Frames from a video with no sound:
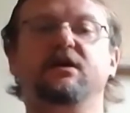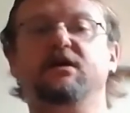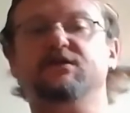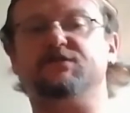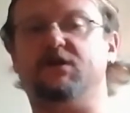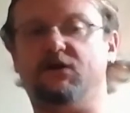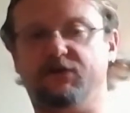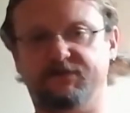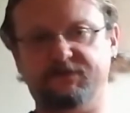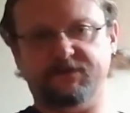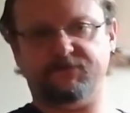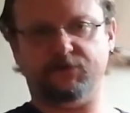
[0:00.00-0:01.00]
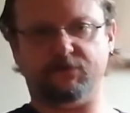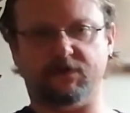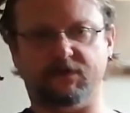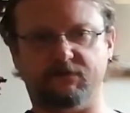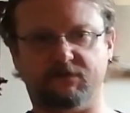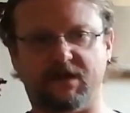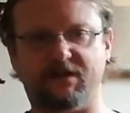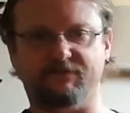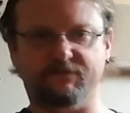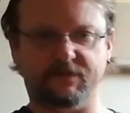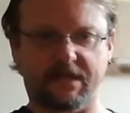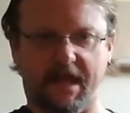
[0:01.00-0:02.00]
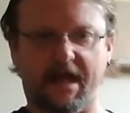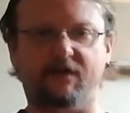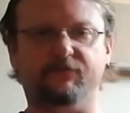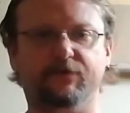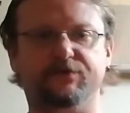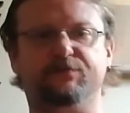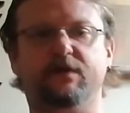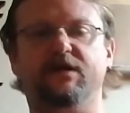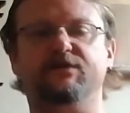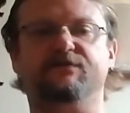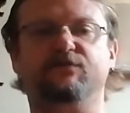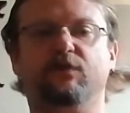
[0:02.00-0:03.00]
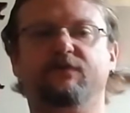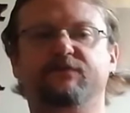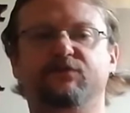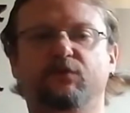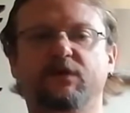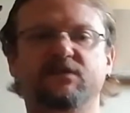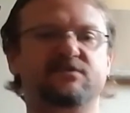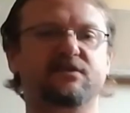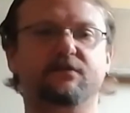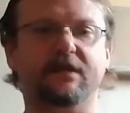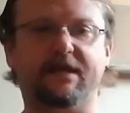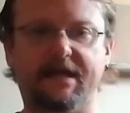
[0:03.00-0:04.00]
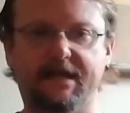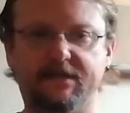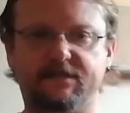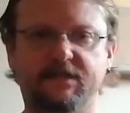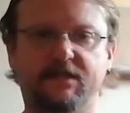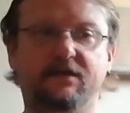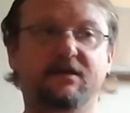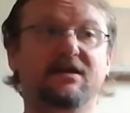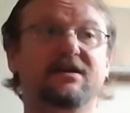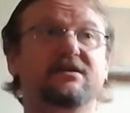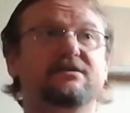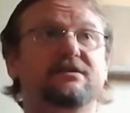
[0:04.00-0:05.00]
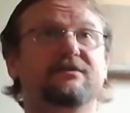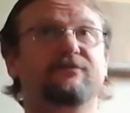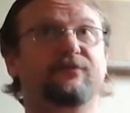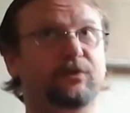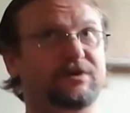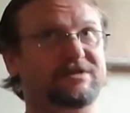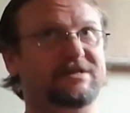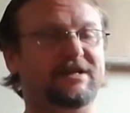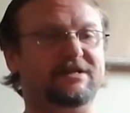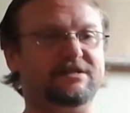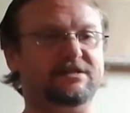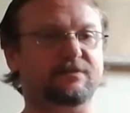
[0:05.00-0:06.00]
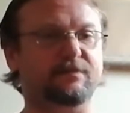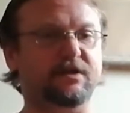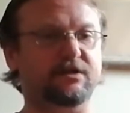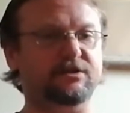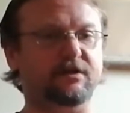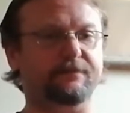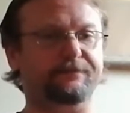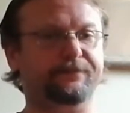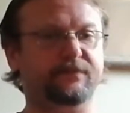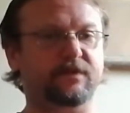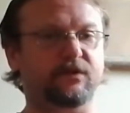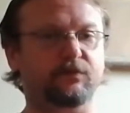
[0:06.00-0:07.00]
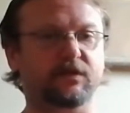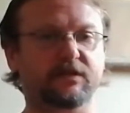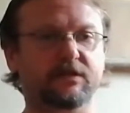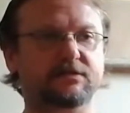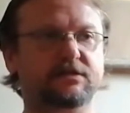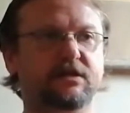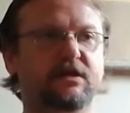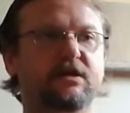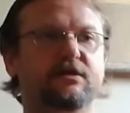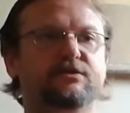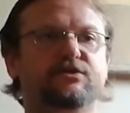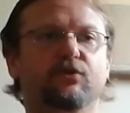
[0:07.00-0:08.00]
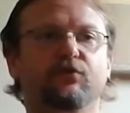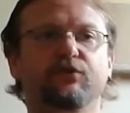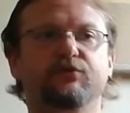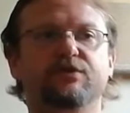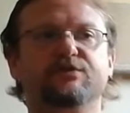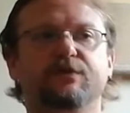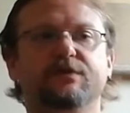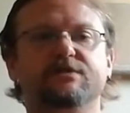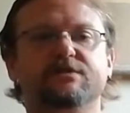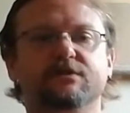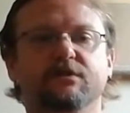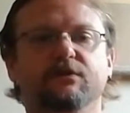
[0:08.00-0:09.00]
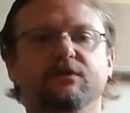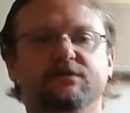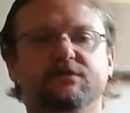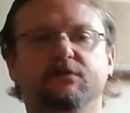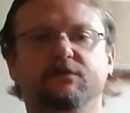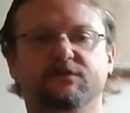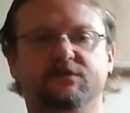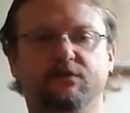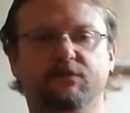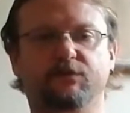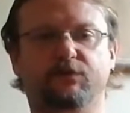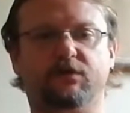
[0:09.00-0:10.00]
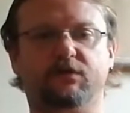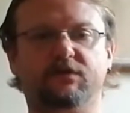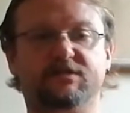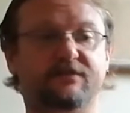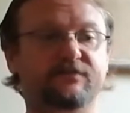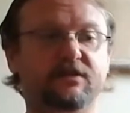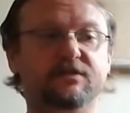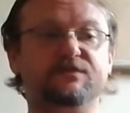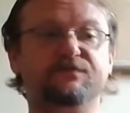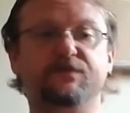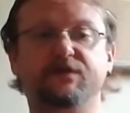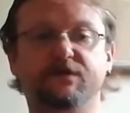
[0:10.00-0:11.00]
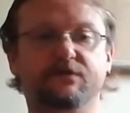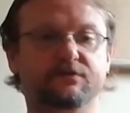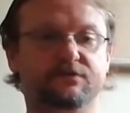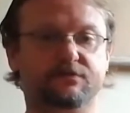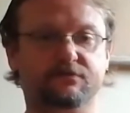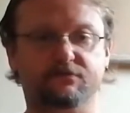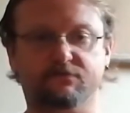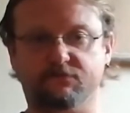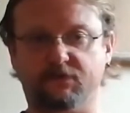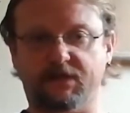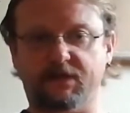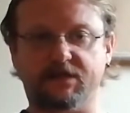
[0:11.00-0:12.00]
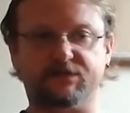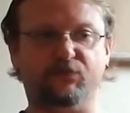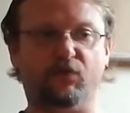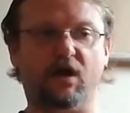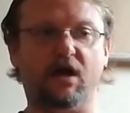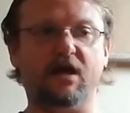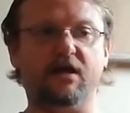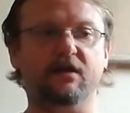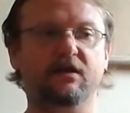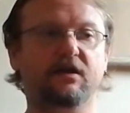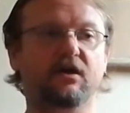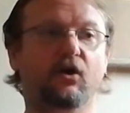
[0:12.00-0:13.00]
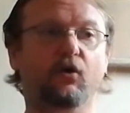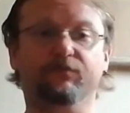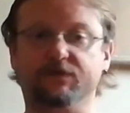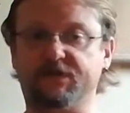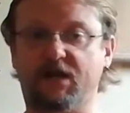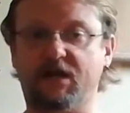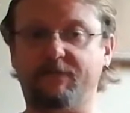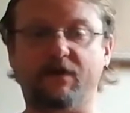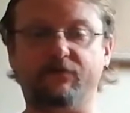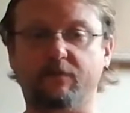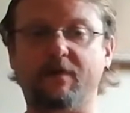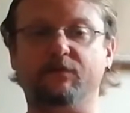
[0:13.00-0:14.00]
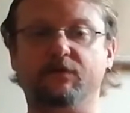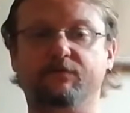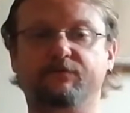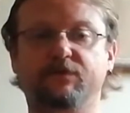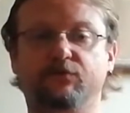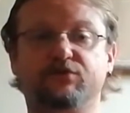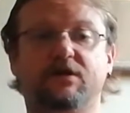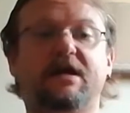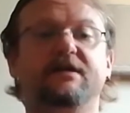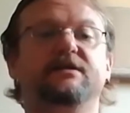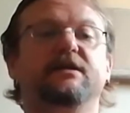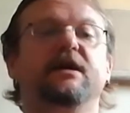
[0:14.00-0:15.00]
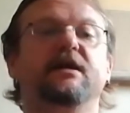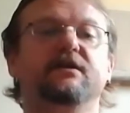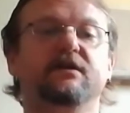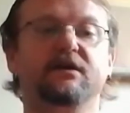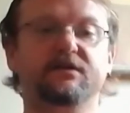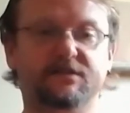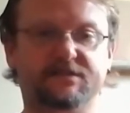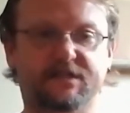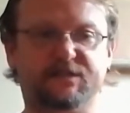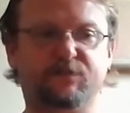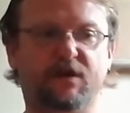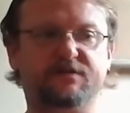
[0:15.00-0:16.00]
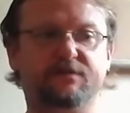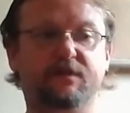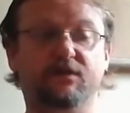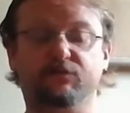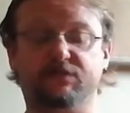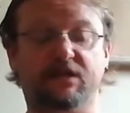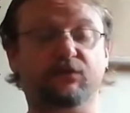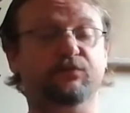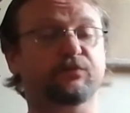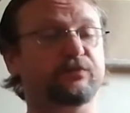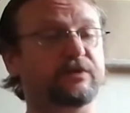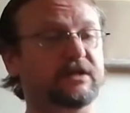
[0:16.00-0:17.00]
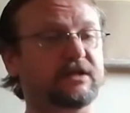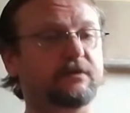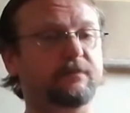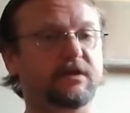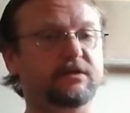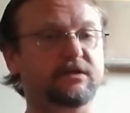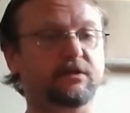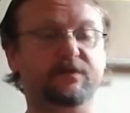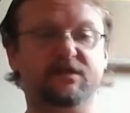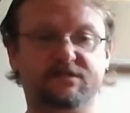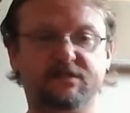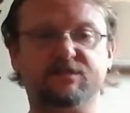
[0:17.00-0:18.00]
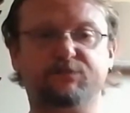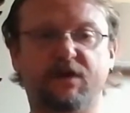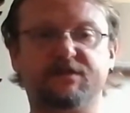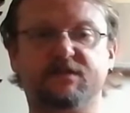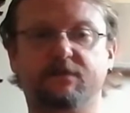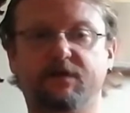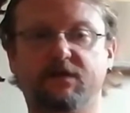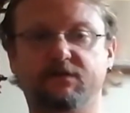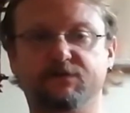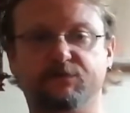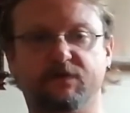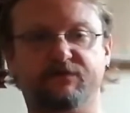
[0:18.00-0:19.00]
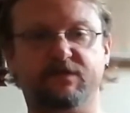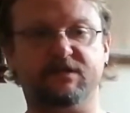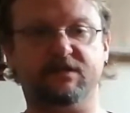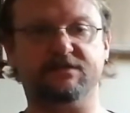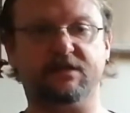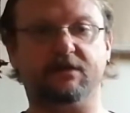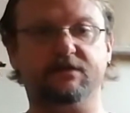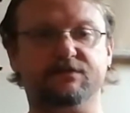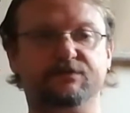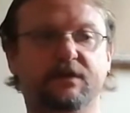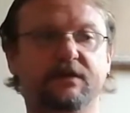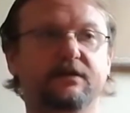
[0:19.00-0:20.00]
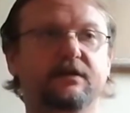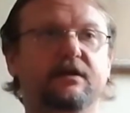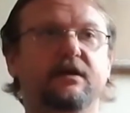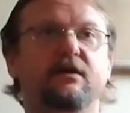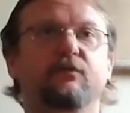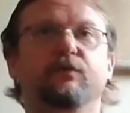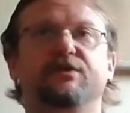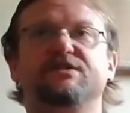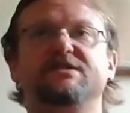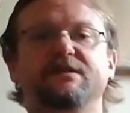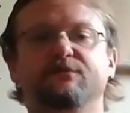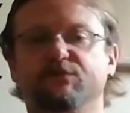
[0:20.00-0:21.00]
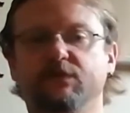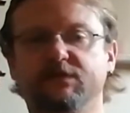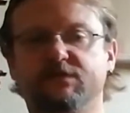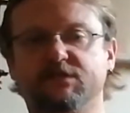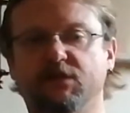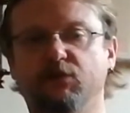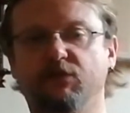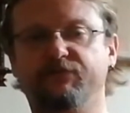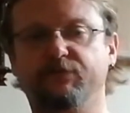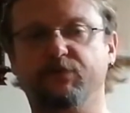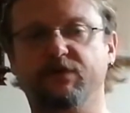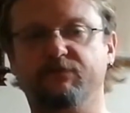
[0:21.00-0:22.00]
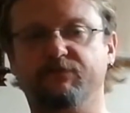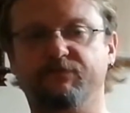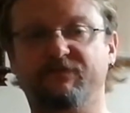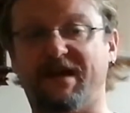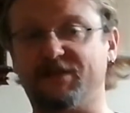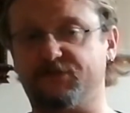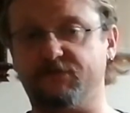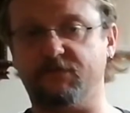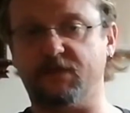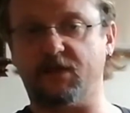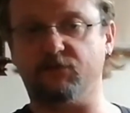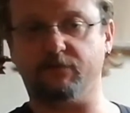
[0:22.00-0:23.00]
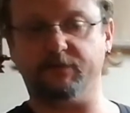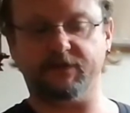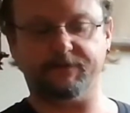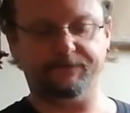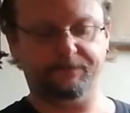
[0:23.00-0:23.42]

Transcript: So now, even if you're in kind of the average range of 12 to 20, say you're like 18, 4 to 6 is a big jump. It really is. So you just want to slowly, slowly, slowly work on this. I've done this for years, and that's why over time, I remember, trying to get to 6 breaths a minute was like a really big deal, because 6 breaths in a minute is 1 every 10 seconds, right? Which seems really slow if you breathe faster than that normally.